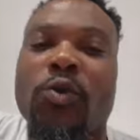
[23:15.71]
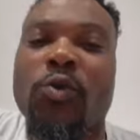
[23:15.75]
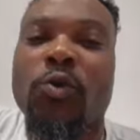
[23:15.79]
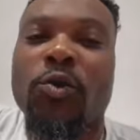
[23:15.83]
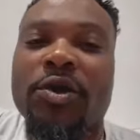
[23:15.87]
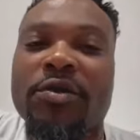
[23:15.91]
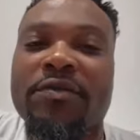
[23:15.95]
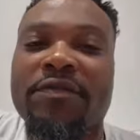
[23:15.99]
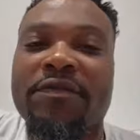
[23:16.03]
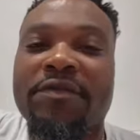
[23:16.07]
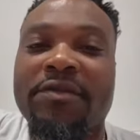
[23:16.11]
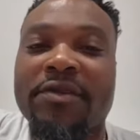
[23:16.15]

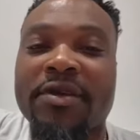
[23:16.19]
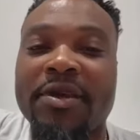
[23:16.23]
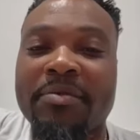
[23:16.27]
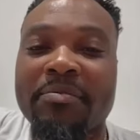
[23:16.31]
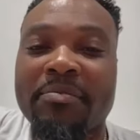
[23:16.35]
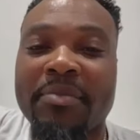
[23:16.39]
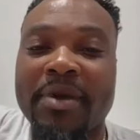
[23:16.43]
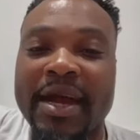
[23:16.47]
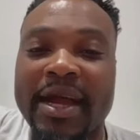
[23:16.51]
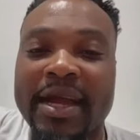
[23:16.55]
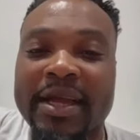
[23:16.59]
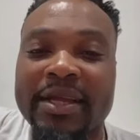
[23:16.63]
with
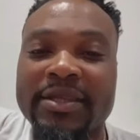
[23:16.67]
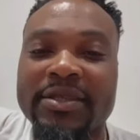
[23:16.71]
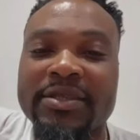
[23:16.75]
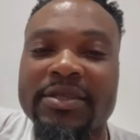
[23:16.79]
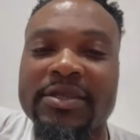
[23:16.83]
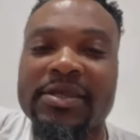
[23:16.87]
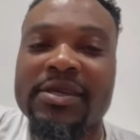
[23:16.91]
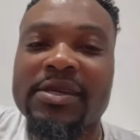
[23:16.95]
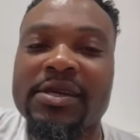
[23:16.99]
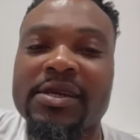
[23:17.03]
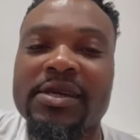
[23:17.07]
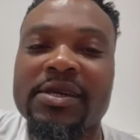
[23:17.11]
free
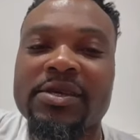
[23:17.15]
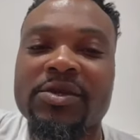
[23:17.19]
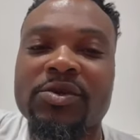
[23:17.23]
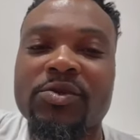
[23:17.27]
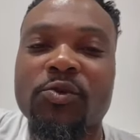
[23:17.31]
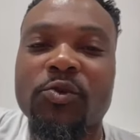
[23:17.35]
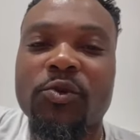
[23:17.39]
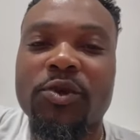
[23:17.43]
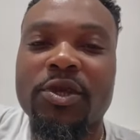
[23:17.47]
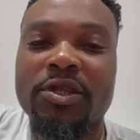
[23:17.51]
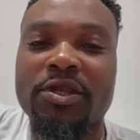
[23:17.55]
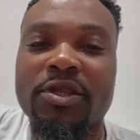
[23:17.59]
mind
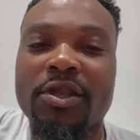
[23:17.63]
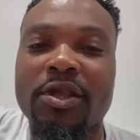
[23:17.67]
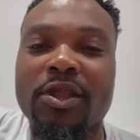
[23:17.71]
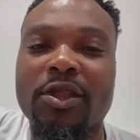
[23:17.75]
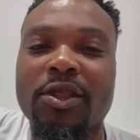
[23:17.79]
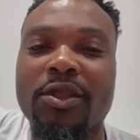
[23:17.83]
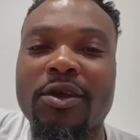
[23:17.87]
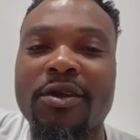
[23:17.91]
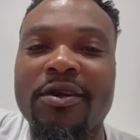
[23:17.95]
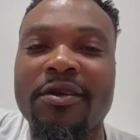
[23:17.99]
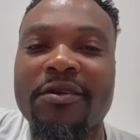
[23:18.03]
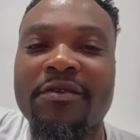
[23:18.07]
and with
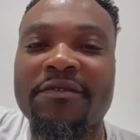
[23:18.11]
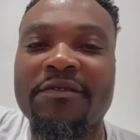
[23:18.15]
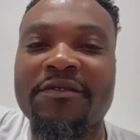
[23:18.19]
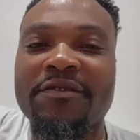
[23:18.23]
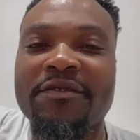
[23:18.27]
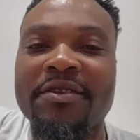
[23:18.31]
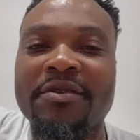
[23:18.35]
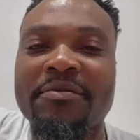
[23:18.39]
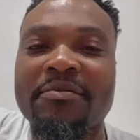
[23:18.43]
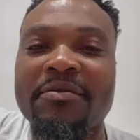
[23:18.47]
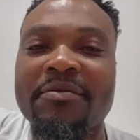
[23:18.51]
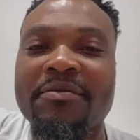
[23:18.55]

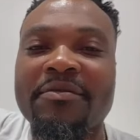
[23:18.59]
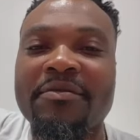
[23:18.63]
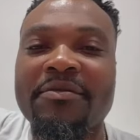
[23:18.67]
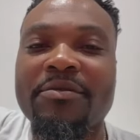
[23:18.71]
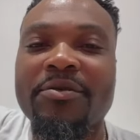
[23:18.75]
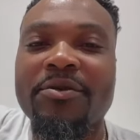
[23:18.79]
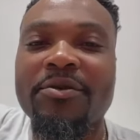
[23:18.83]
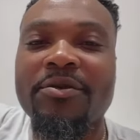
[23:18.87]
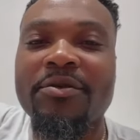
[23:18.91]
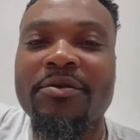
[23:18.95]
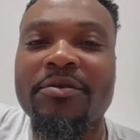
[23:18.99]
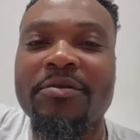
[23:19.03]

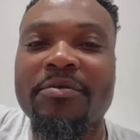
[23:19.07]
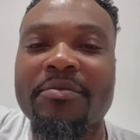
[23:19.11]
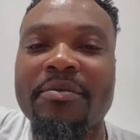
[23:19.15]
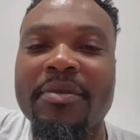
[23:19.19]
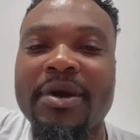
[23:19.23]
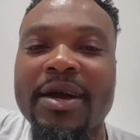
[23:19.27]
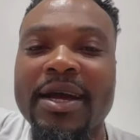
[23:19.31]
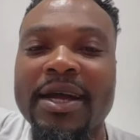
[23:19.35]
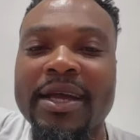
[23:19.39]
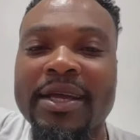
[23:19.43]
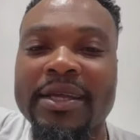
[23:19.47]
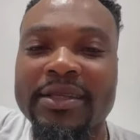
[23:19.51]
loving
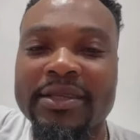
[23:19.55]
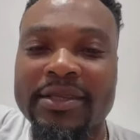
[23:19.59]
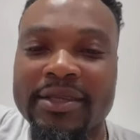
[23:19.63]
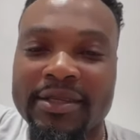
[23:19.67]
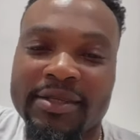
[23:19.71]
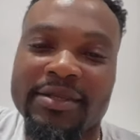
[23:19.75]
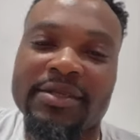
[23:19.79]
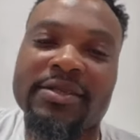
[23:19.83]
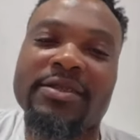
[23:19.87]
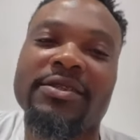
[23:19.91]
mind.